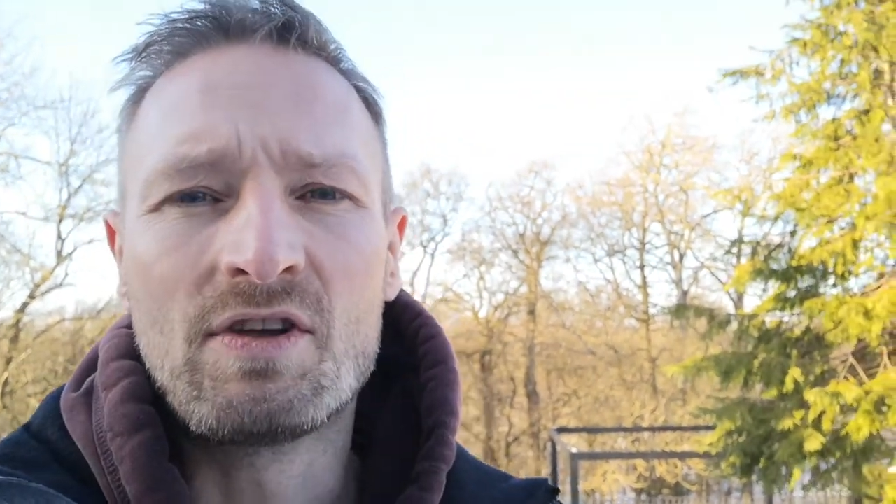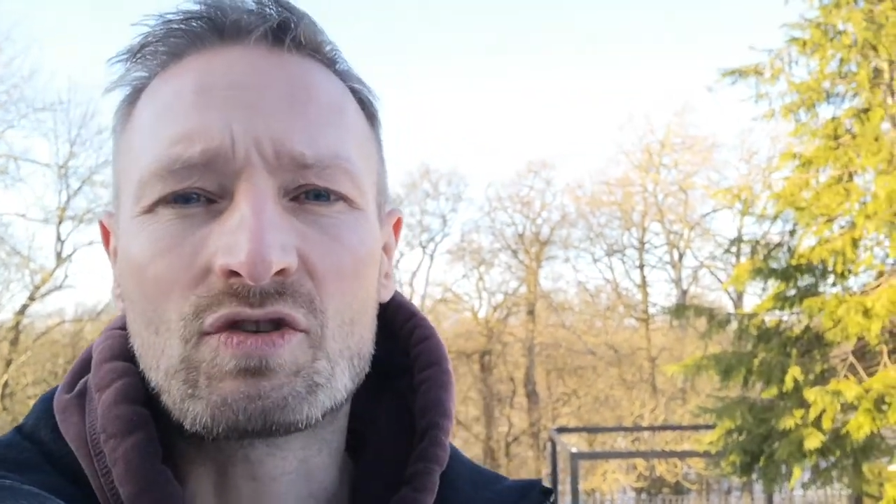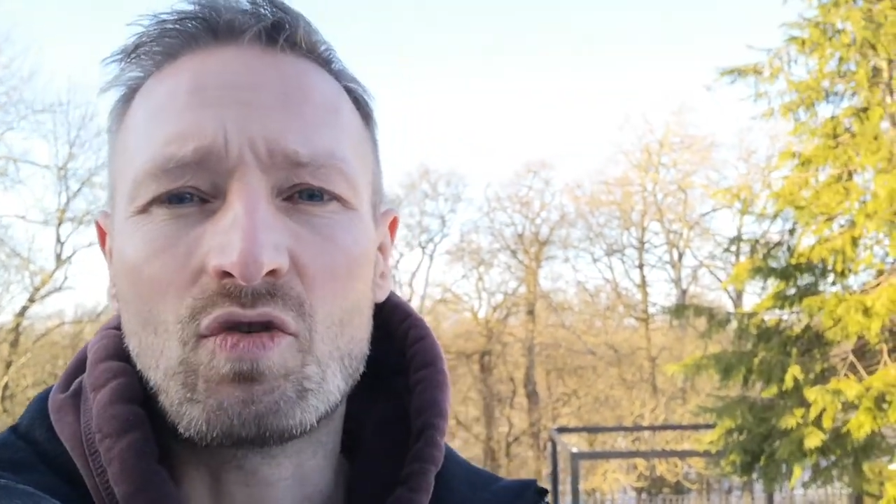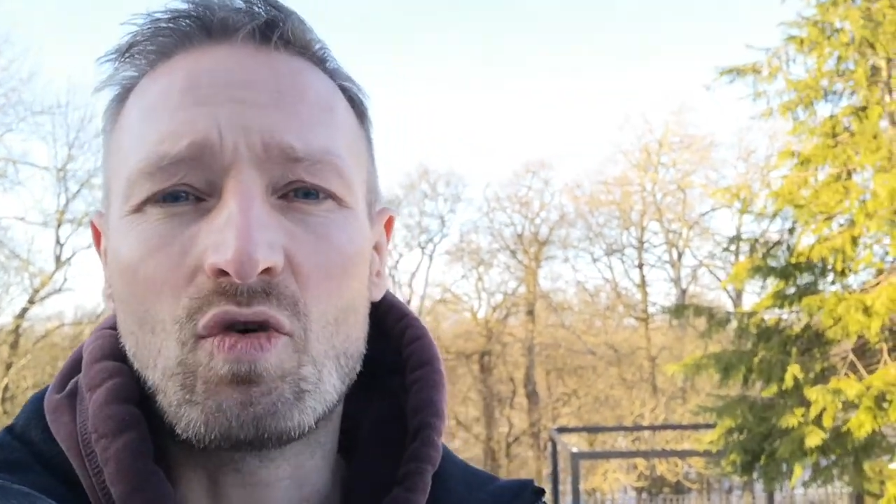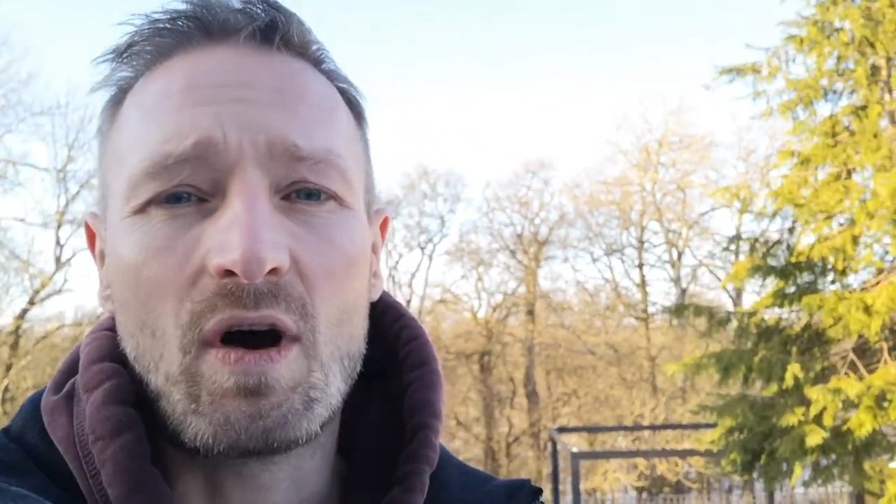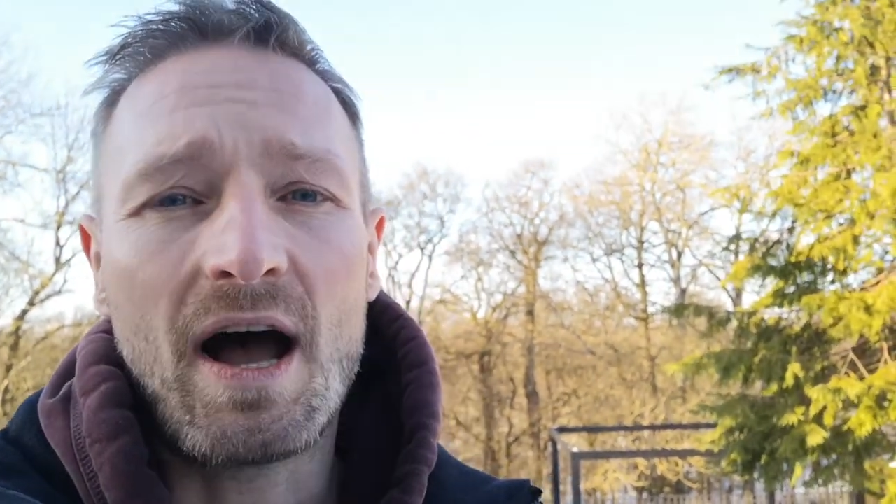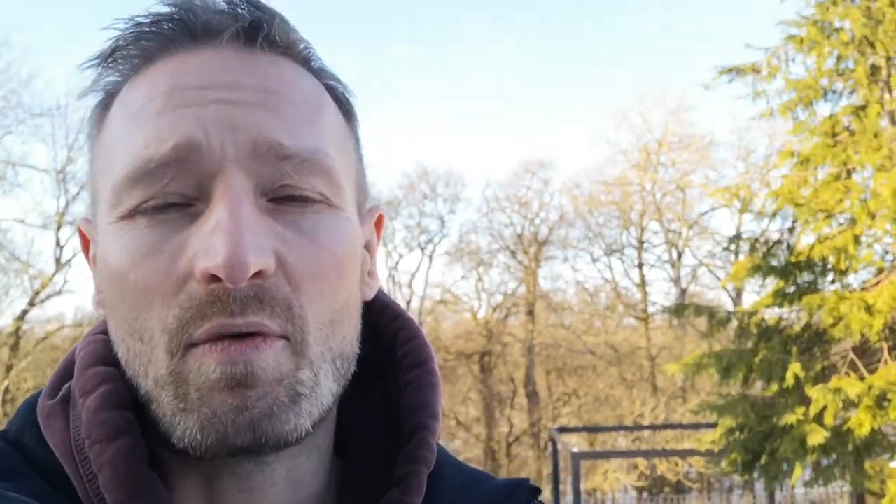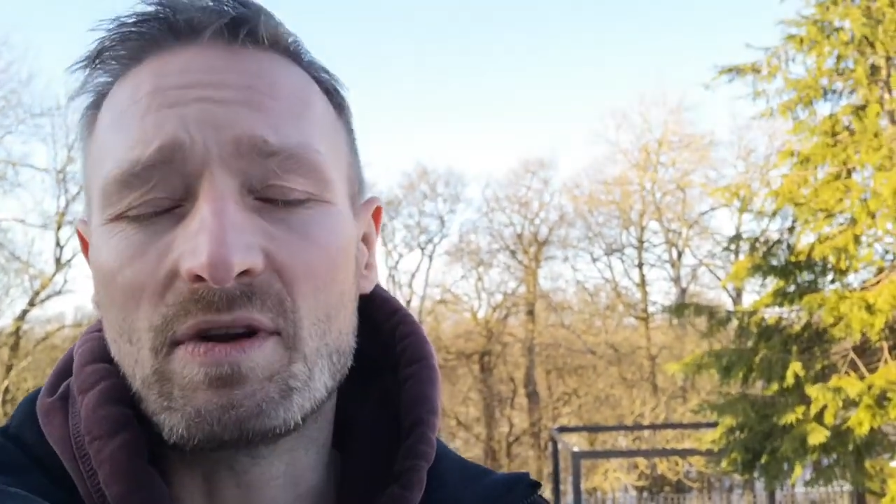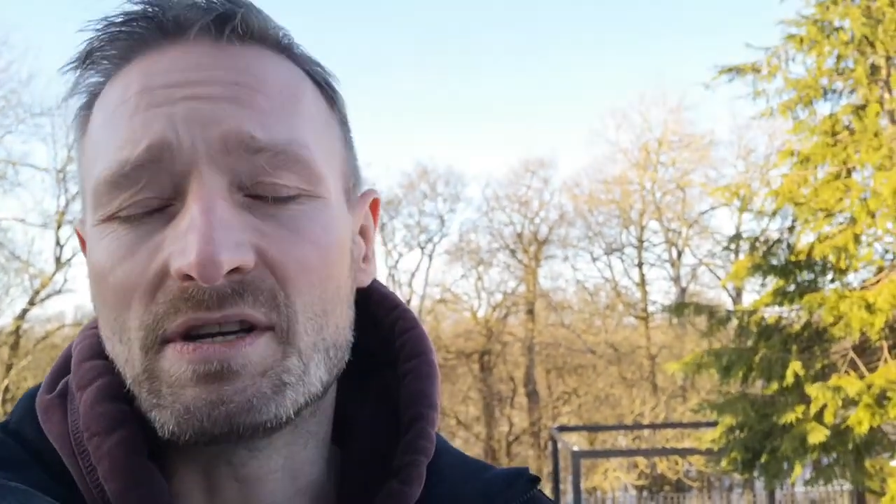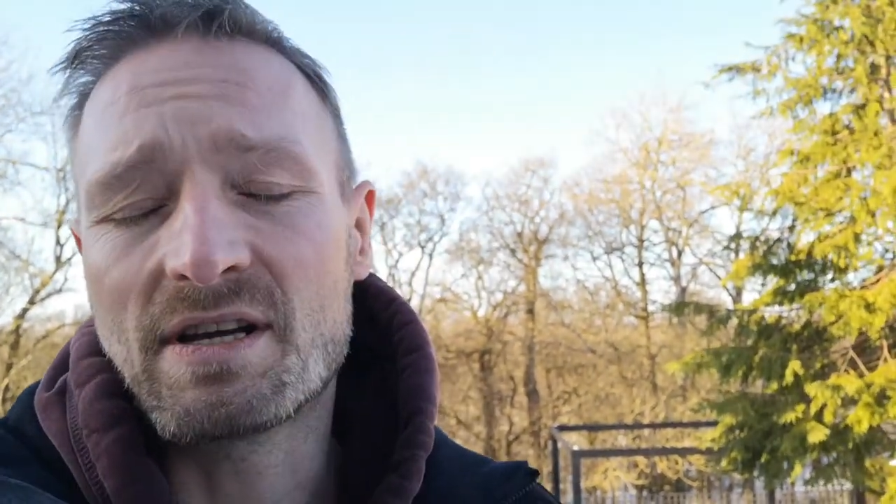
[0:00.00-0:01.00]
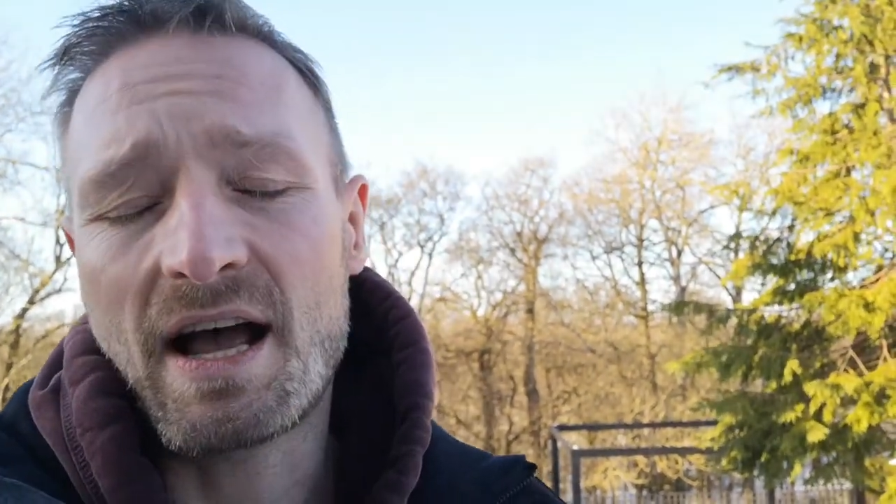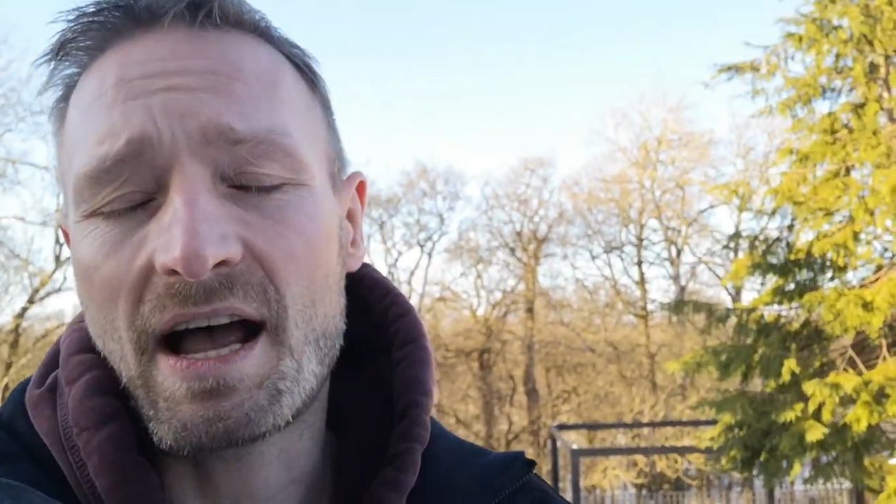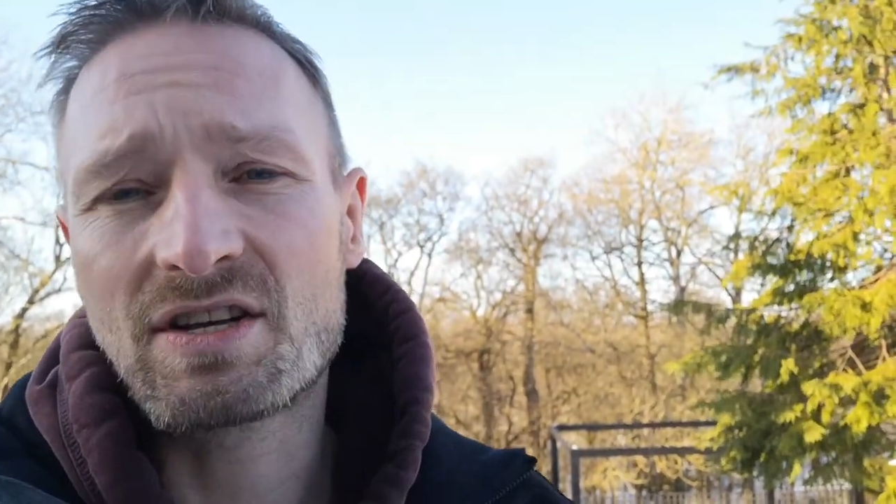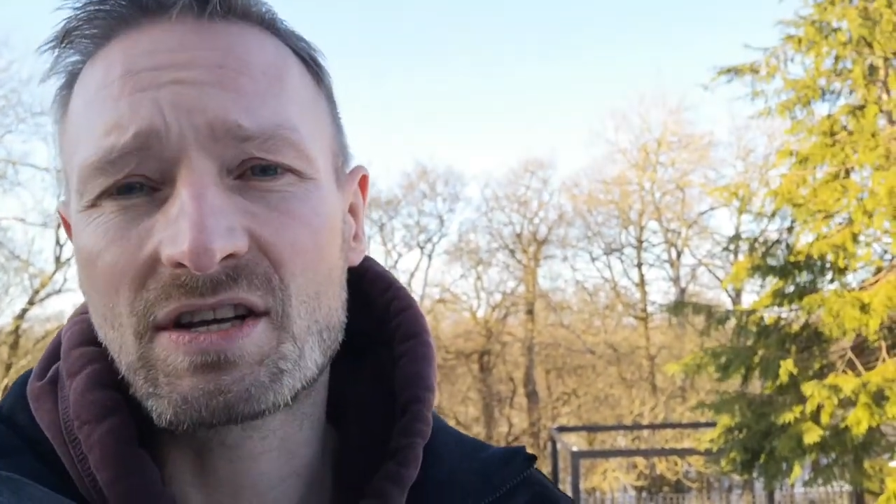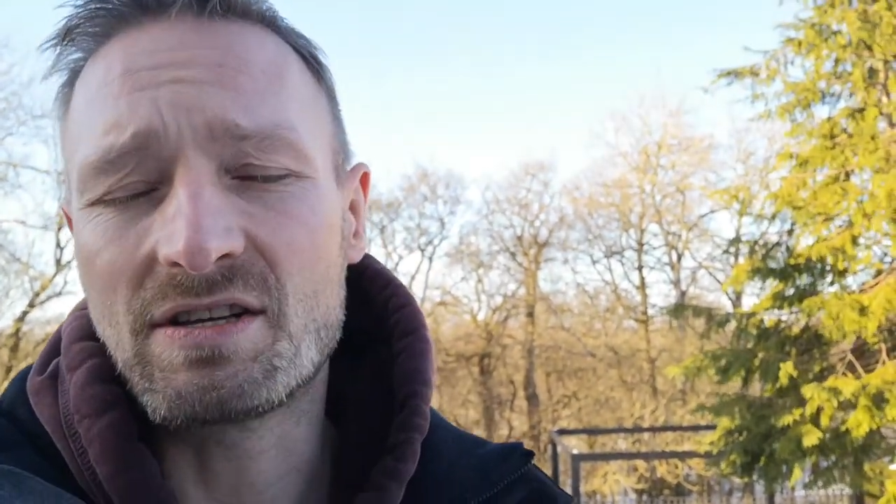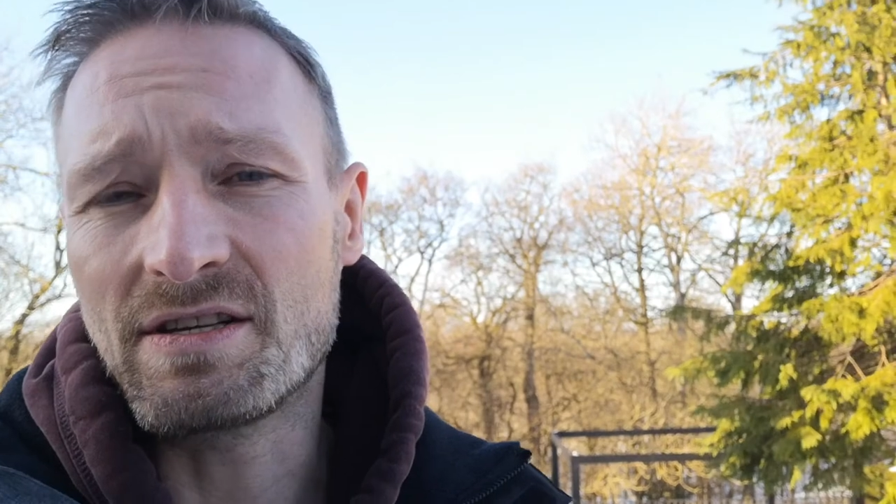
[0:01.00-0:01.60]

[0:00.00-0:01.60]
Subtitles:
So I would ask